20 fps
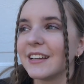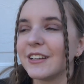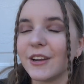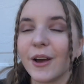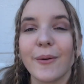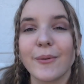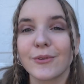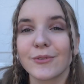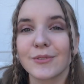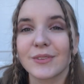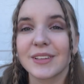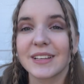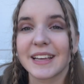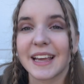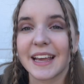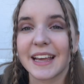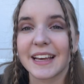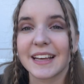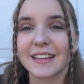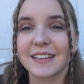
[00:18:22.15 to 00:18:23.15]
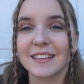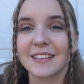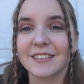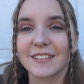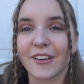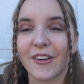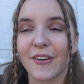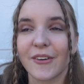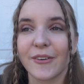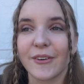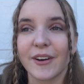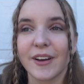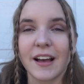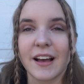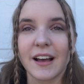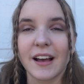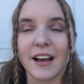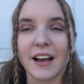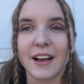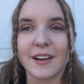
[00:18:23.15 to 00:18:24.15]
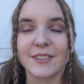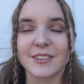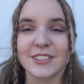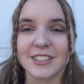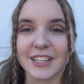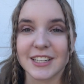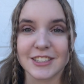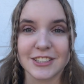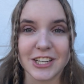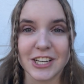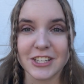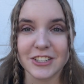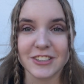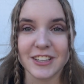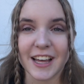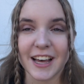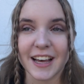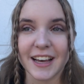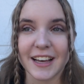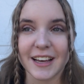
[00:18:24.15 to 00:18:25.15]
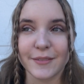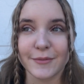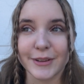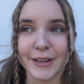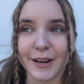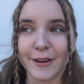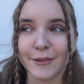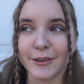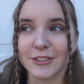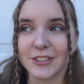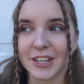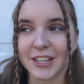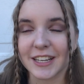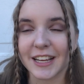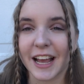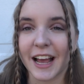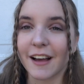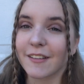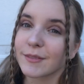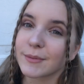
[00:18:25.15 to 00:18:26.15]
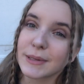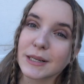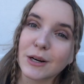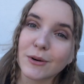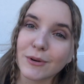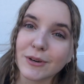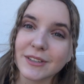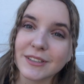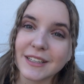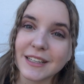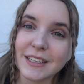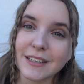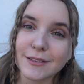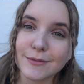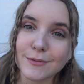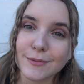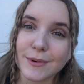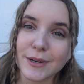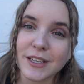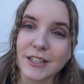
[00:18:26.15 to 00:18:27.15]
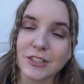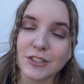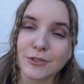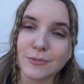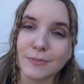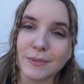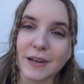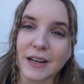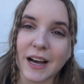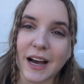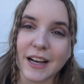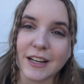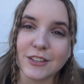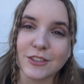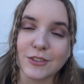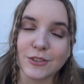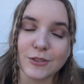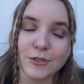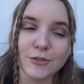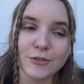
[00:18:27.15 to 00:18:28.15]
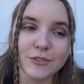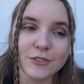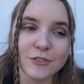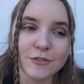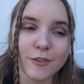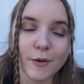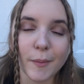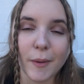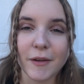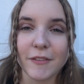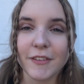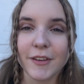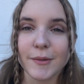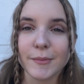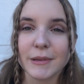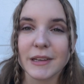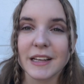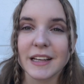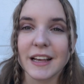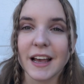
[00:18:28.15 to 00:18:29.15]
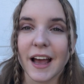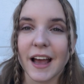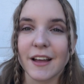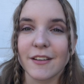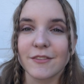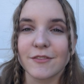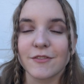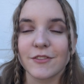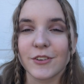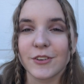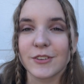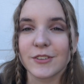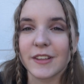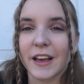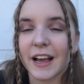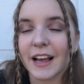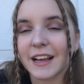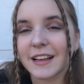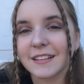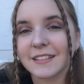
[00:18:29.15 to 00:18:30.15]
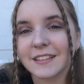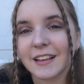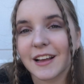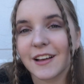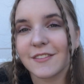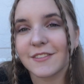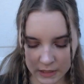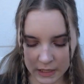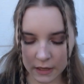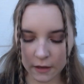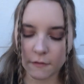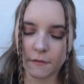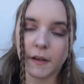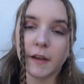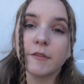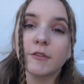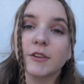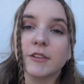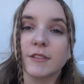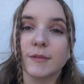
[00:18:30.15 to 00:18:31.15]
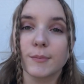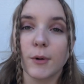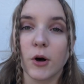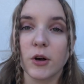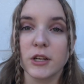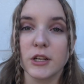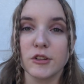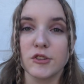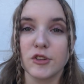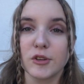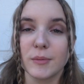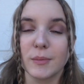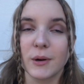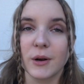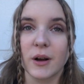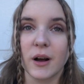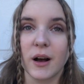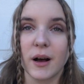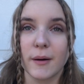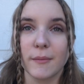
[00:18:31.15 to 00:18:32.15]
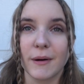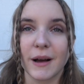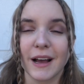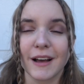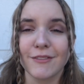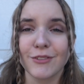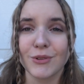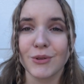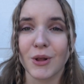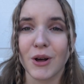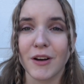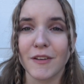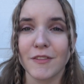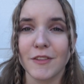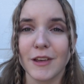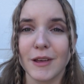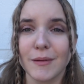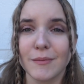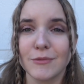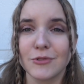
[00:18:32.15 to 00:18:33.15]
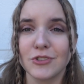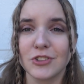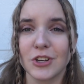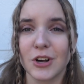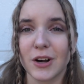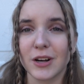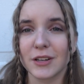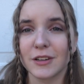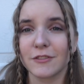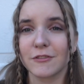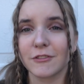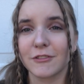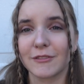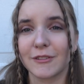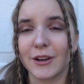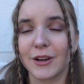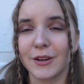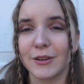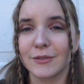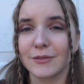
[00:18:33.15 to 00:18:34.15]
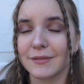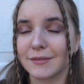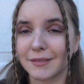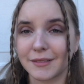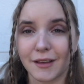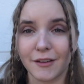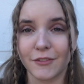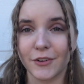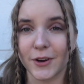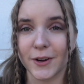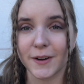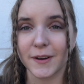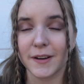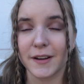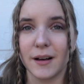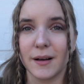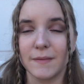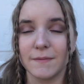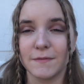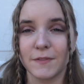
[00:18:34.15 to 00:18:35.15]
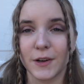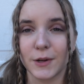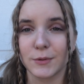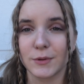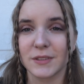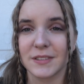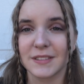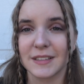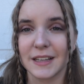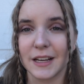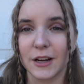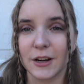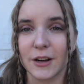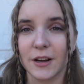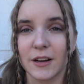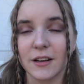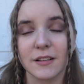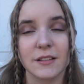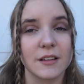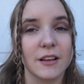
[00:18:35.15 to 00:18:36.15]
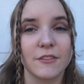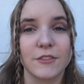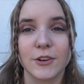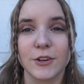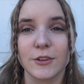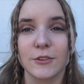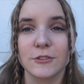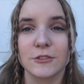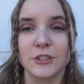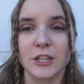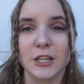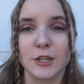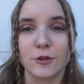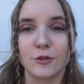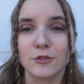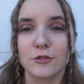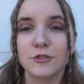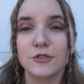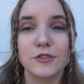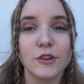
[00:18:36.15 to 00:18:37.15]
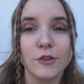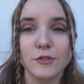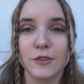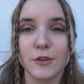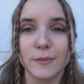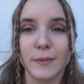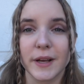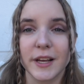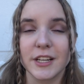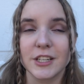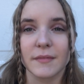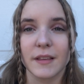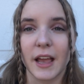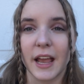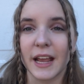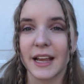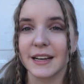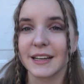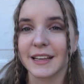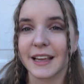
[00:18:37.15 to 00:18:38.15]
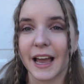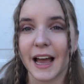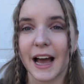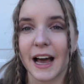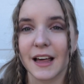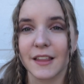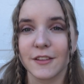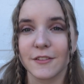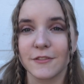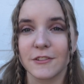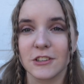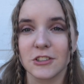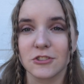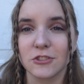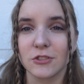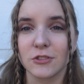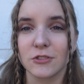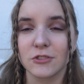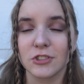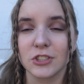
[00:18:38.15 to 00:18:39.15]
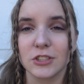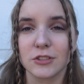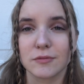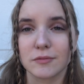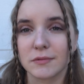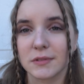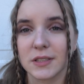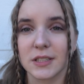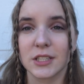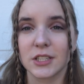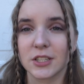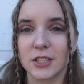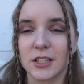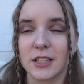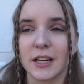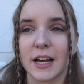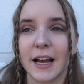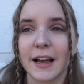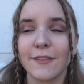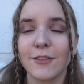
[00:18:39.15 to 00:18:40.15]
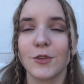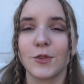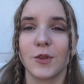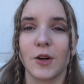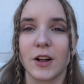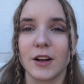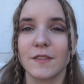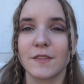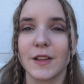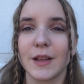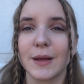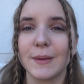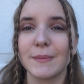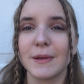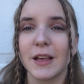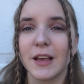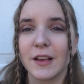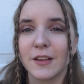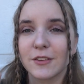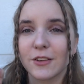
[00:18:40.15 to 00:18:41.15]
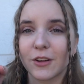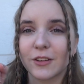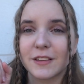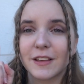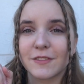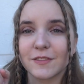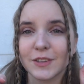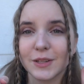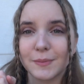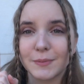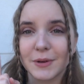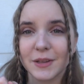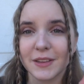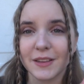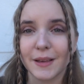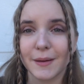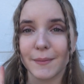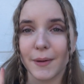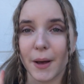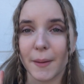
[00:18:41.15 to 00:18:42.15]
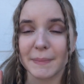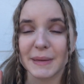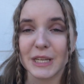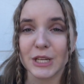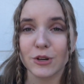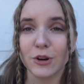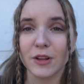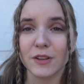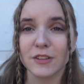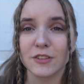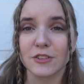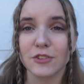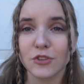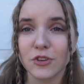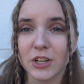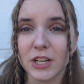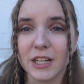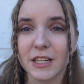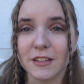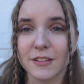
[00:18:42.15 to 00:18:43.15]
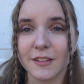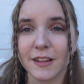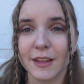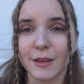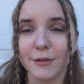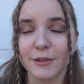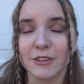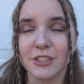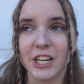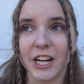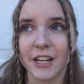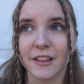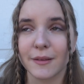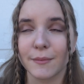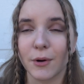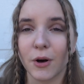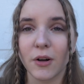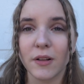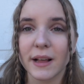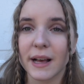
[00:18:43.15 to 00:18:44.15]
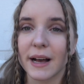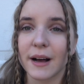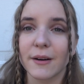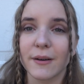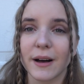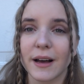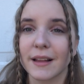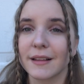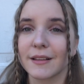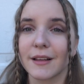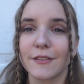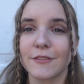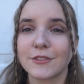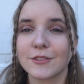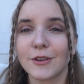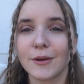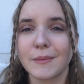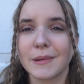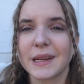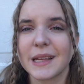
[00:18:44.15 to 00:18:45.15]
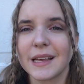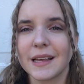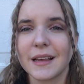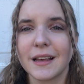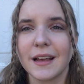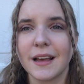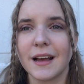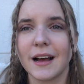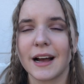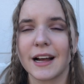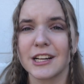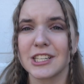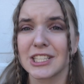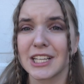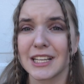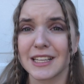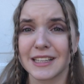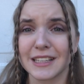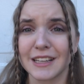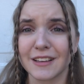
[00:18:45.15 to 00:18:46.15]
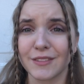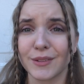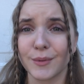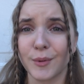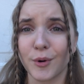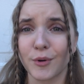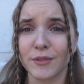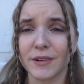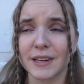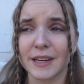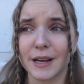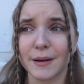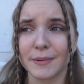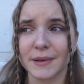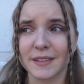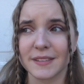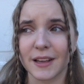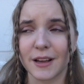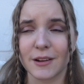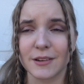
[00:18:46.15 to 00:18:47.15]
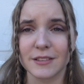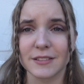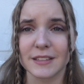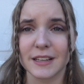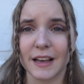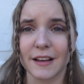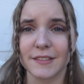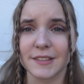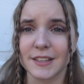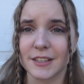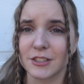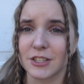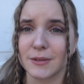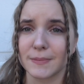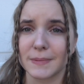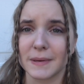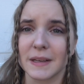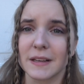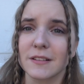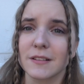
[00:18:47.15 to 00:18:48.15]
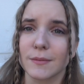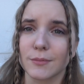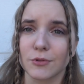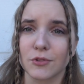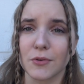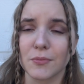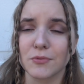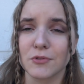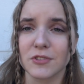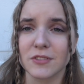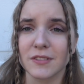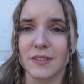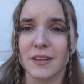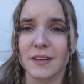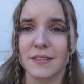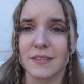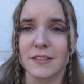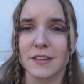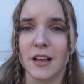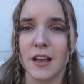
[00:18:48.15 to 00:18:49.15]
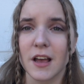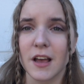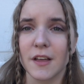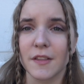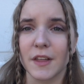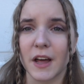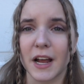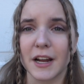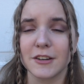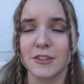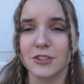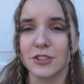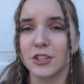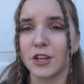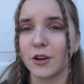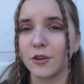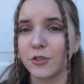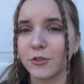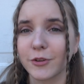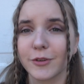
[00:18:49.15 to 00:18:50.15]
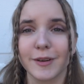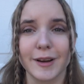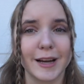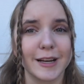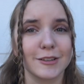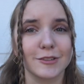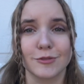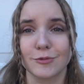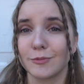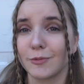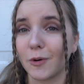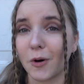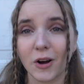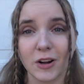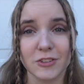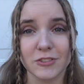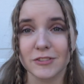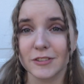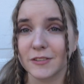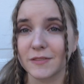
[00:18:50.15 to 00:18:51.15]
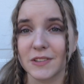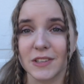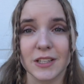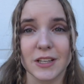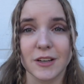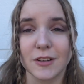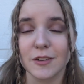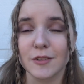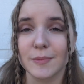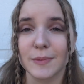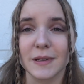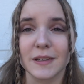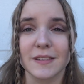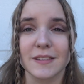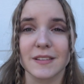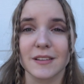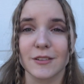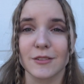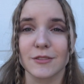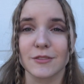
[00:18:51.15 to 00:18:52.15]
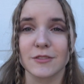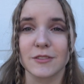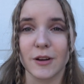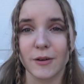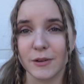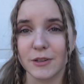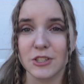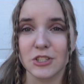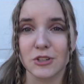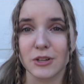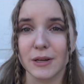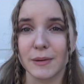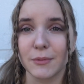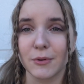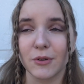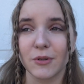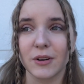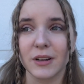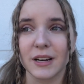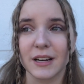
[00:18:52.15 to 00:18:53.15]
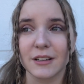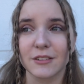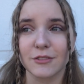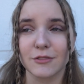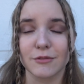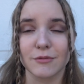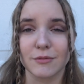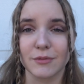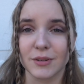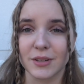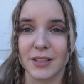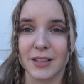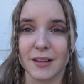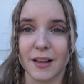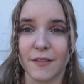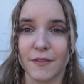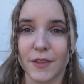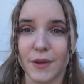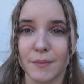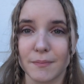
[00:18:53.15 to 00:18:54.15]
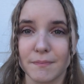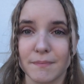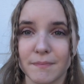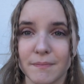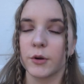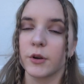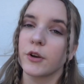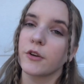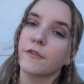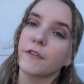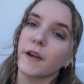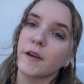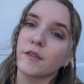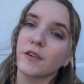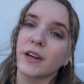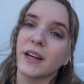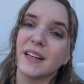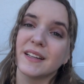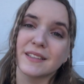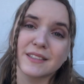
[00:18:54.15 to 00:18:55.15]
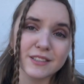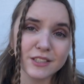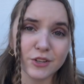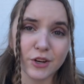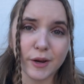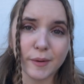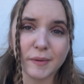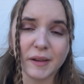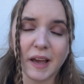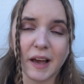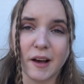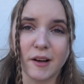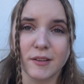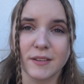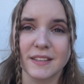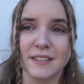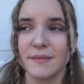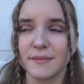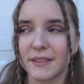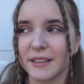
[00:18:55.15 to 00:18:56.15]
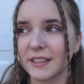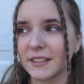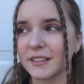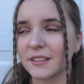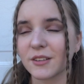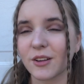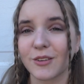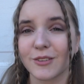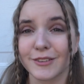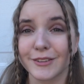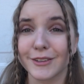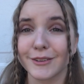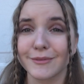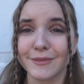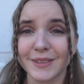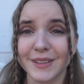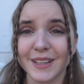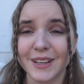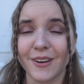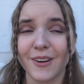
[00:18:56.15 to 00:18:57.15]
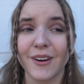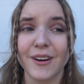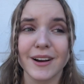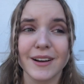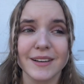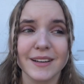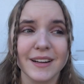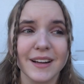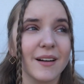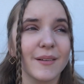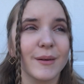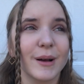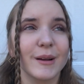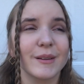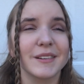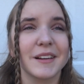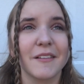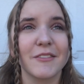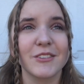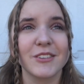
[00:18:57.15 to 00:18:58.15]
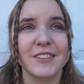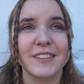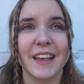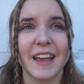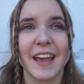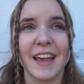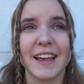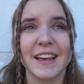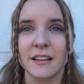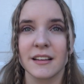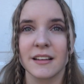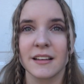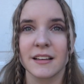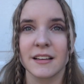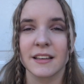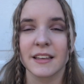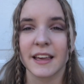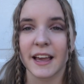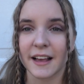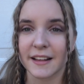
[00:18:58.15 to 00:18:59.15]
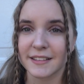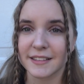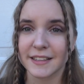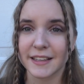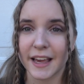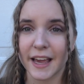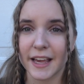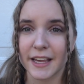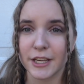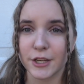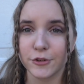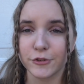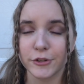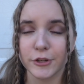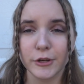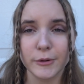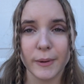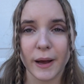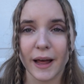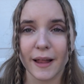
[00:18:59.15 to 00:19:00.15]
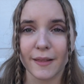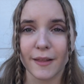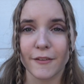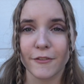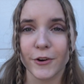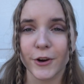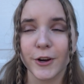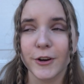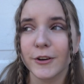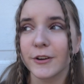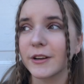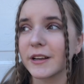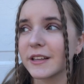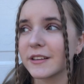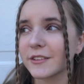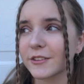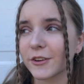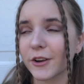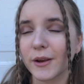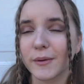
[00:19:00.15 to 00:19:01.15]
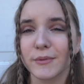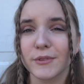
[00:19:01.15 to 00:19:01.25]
No one really can, so I wish I could change that. I mean, I wish I didn't have to be quarantined as much, but I do, just for my family and for that kind of stuff. Favorite small YouTuber? I have a lot of them. Gianna Ferrone, love her. Fun with Sierra, love her channel so much. Hannah Kath Official, she's really good. I have a lot of them, so I'll definitely put them up here on the screen so that you can check them all out. I love so many. I just can't think of them all right now, because I honestly have such a big subscriptions list that I just go through and I just watch their videos because they're so enjoyable and I just really love them. What are your favorite Instagram accounts? This is also really hard. I would definitely say Cassie K YouTube. I love her Instagram